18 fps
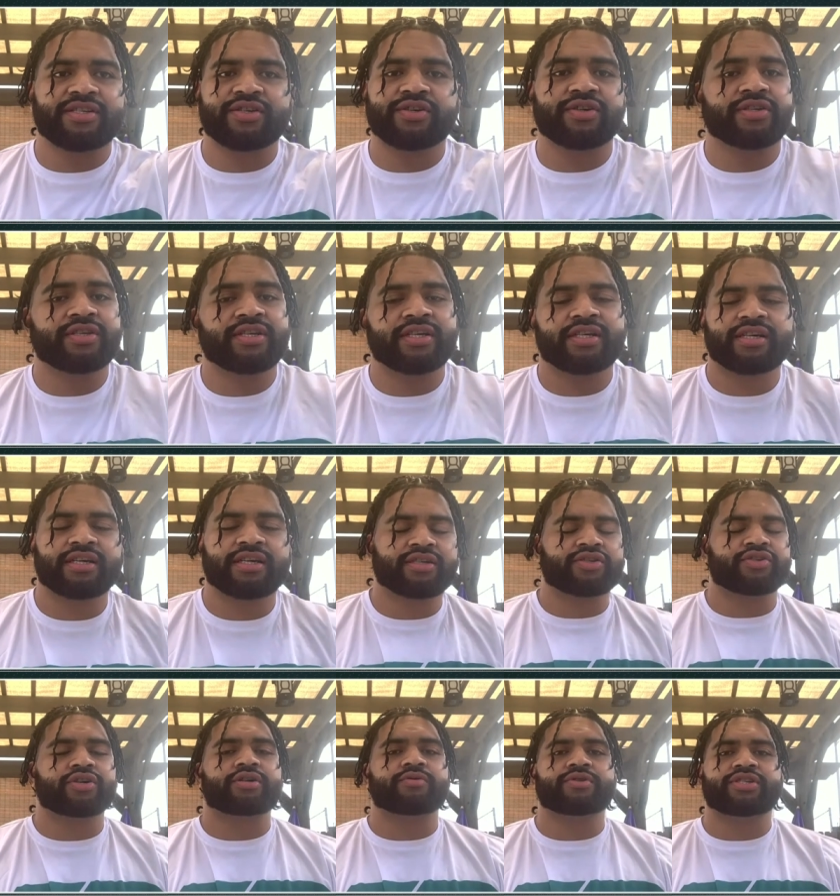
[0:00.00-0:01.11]
You can
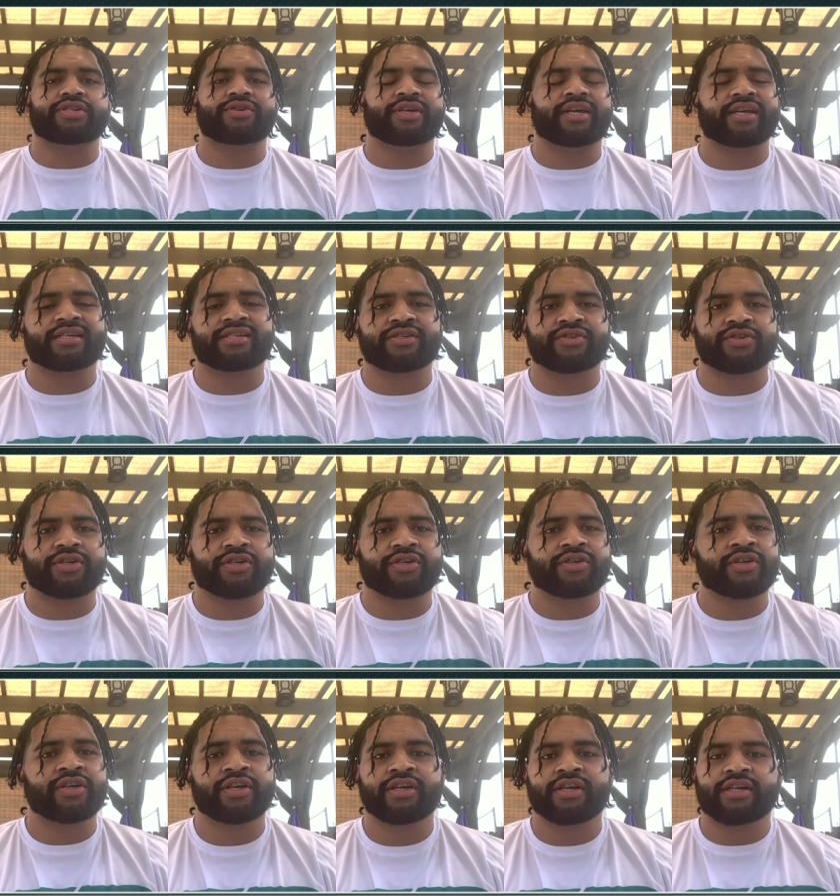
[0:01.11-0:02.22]
control what you can't control.
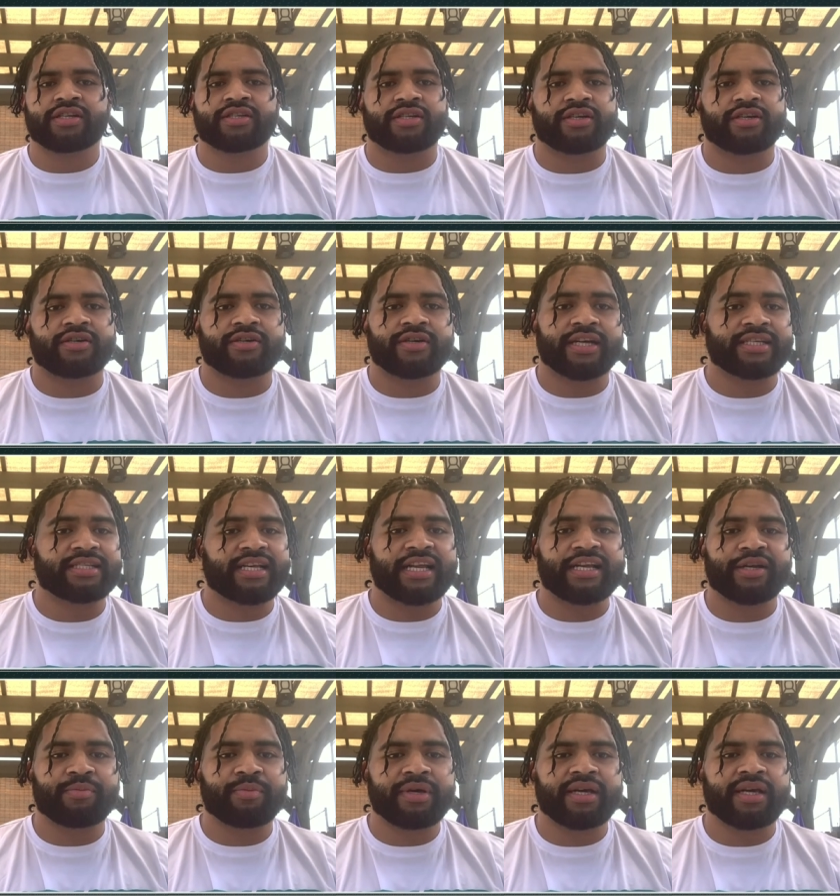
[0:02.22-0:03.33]
So excited
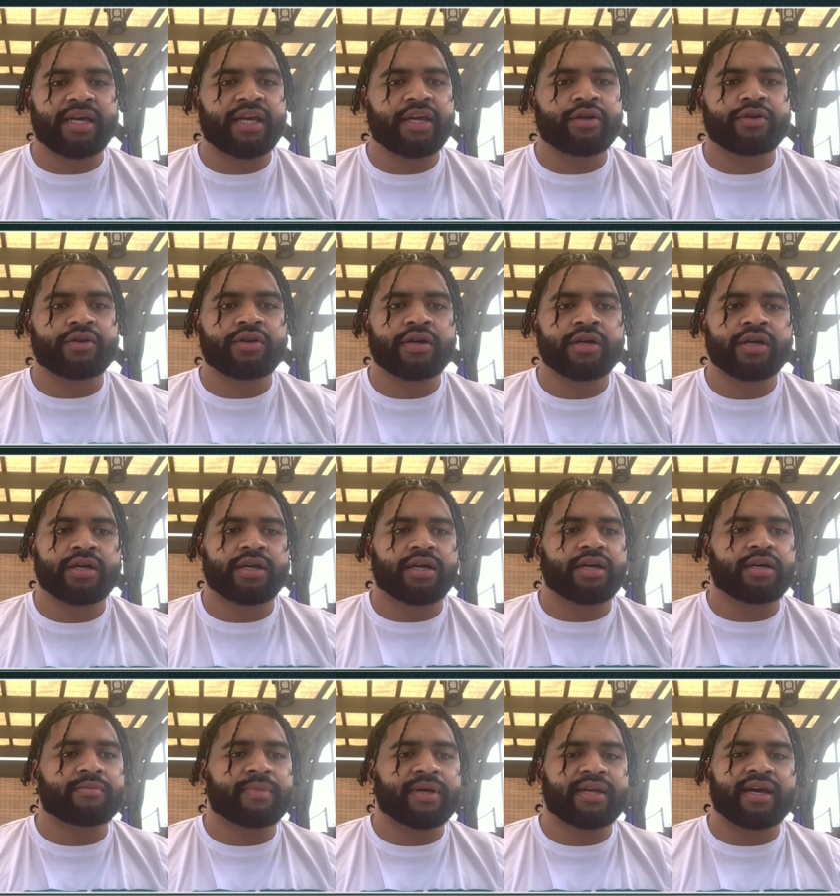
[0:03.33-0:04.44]
to be an Eagle,
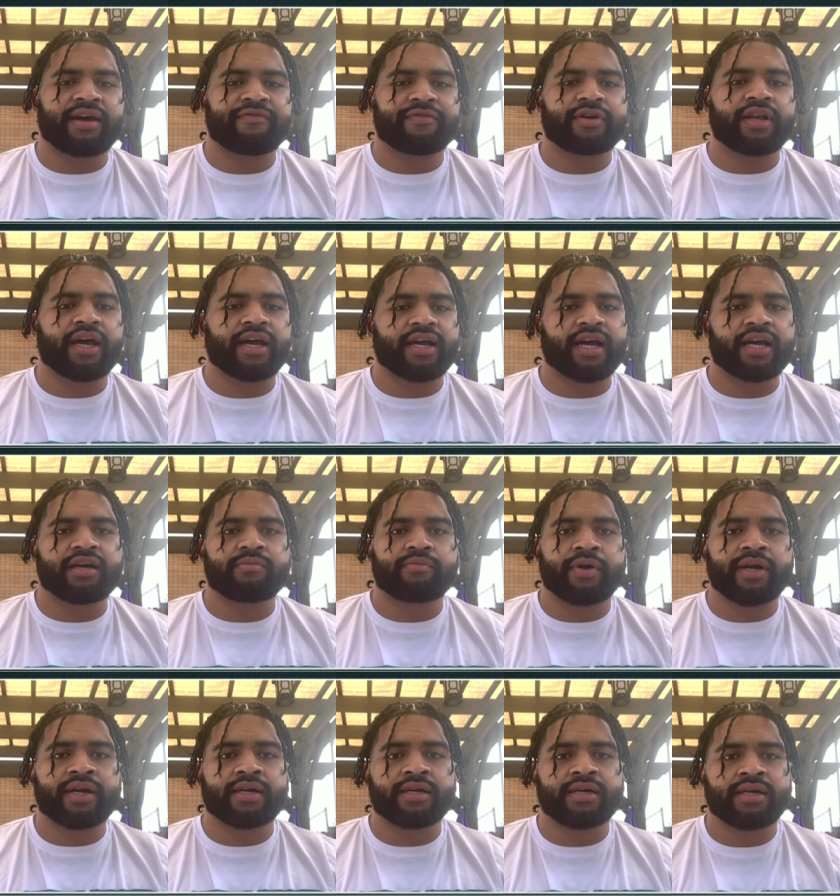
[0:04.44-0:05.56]
um, and I feel like I could
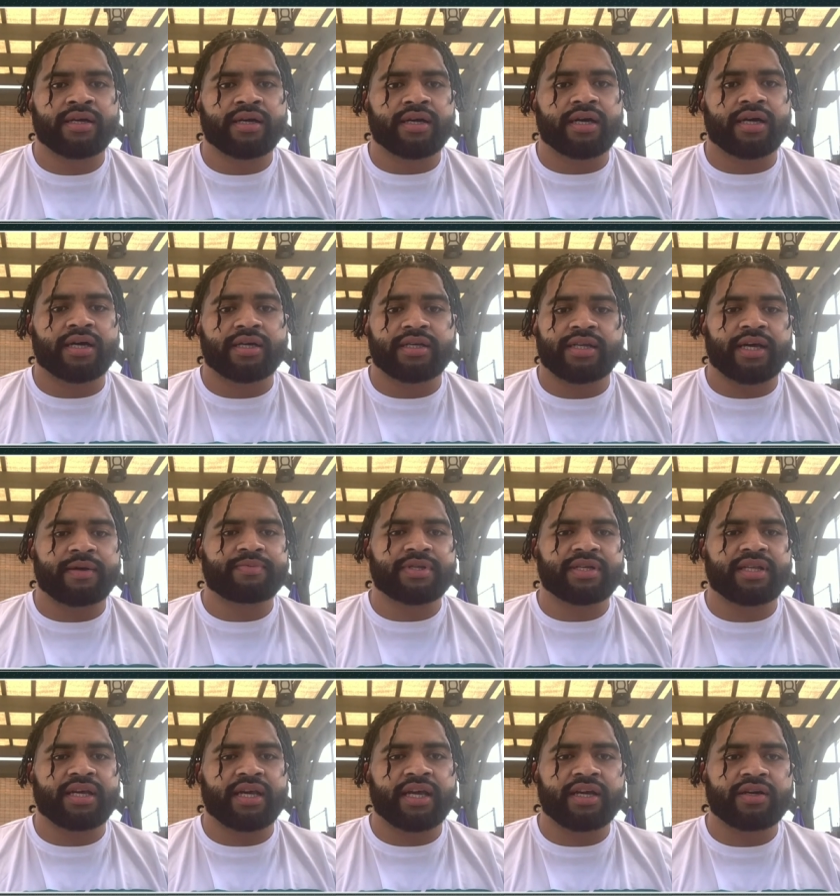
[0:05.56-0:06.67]
bring uh, depth
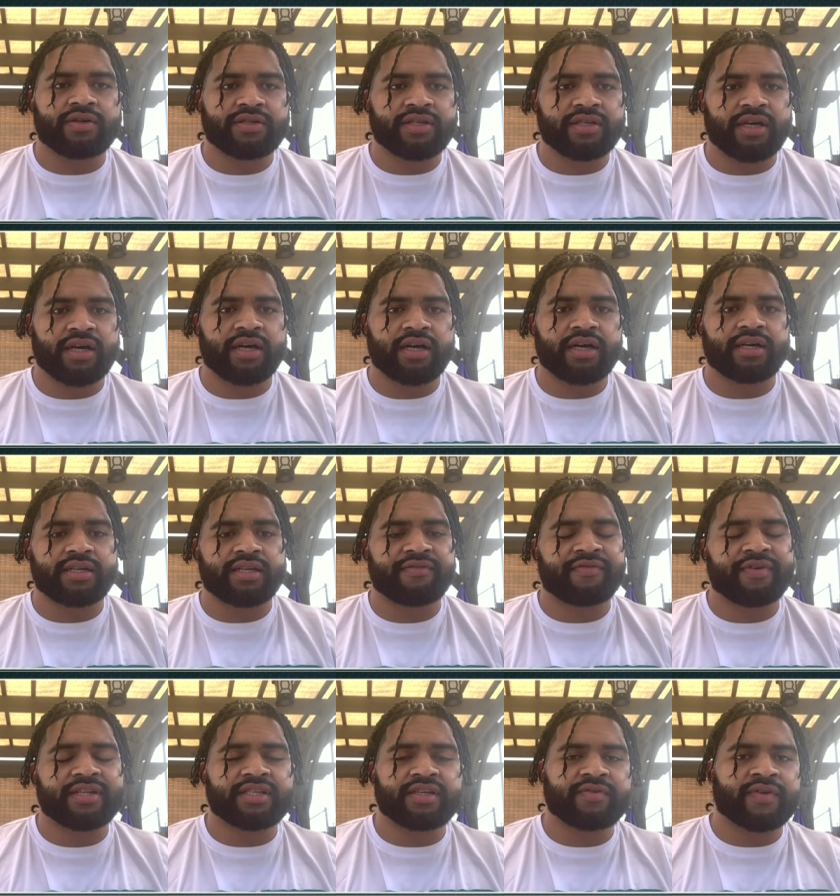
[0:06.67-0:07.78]
to the Eagles' uh,
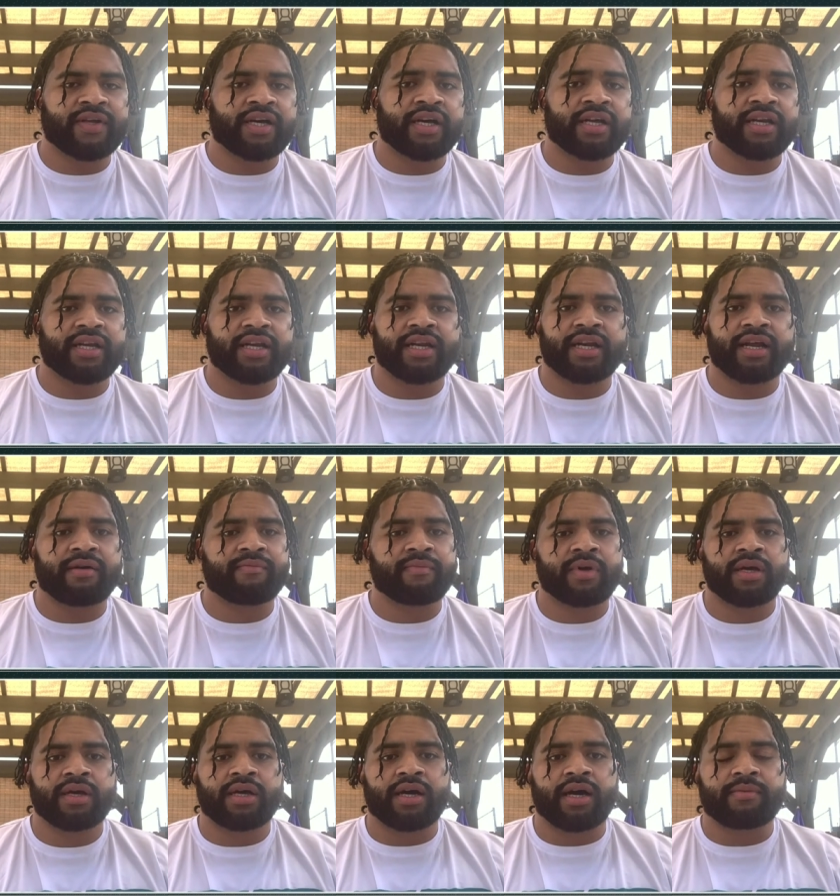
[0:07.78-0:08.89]
defensive line. And then I'm
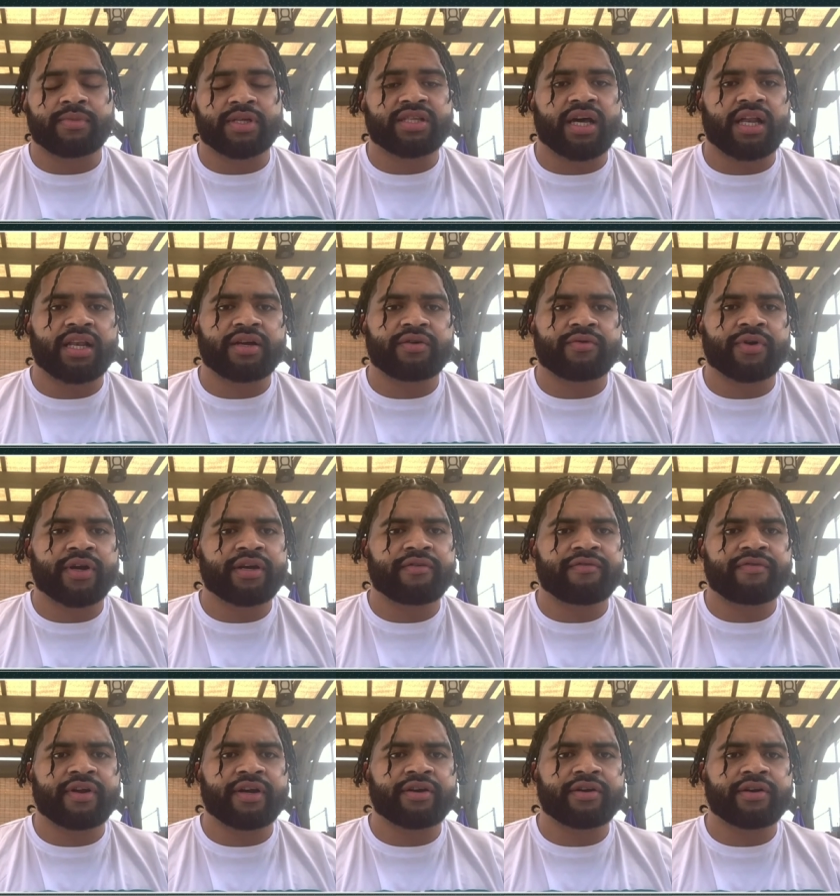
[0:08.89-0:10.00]
I'm a solid run
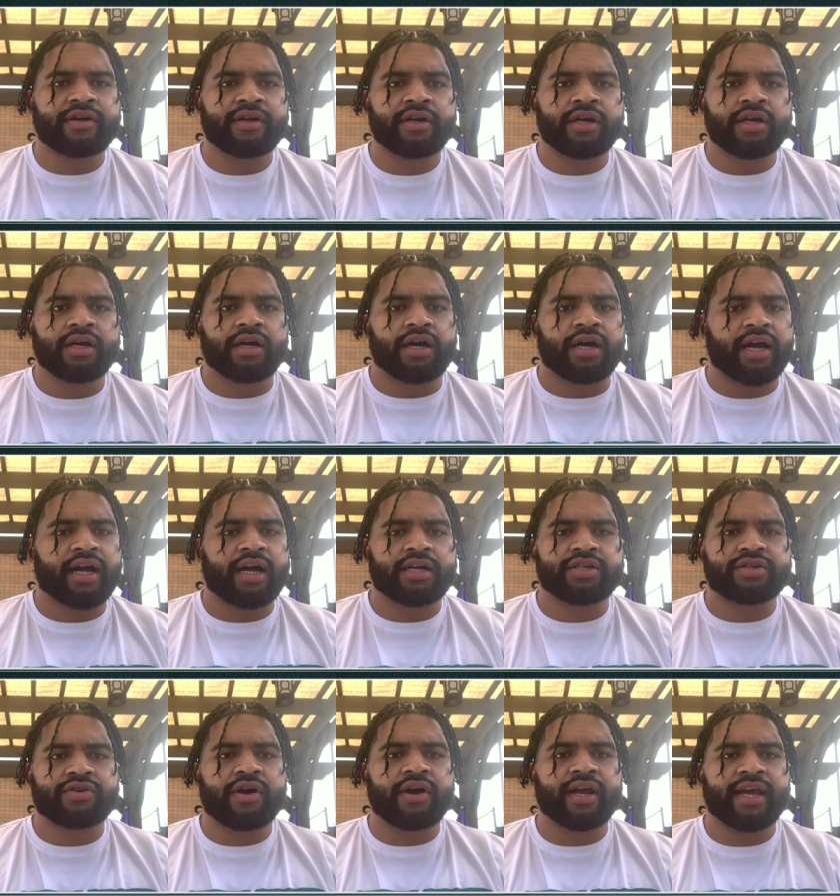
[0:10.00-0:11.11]
defender. Uh, I got
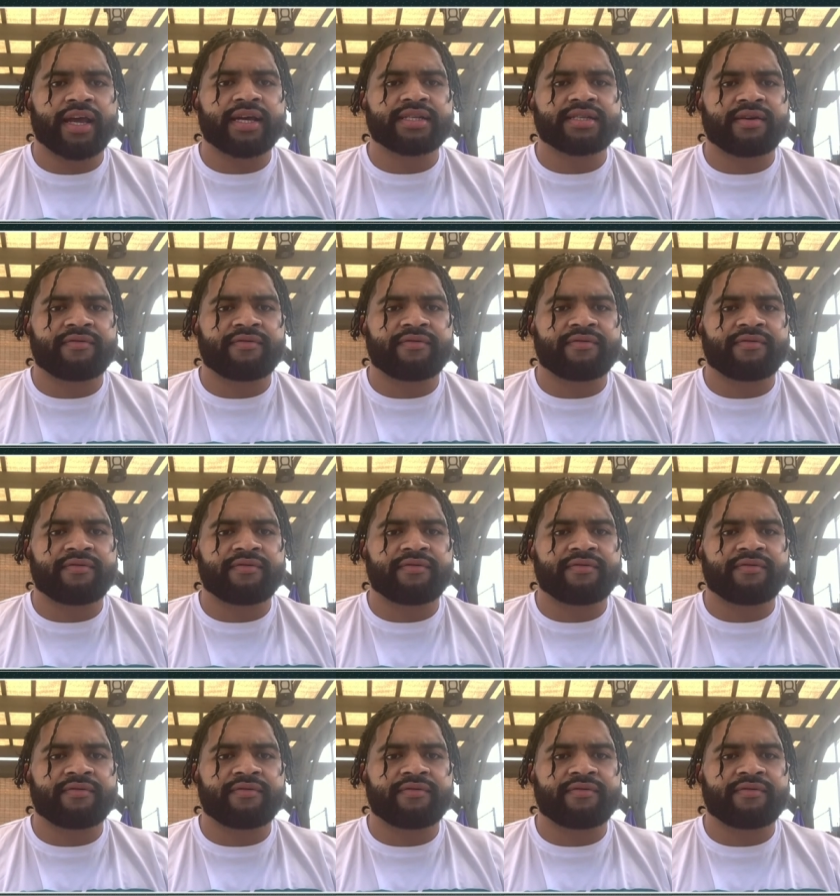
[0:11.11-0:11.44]
strong hands.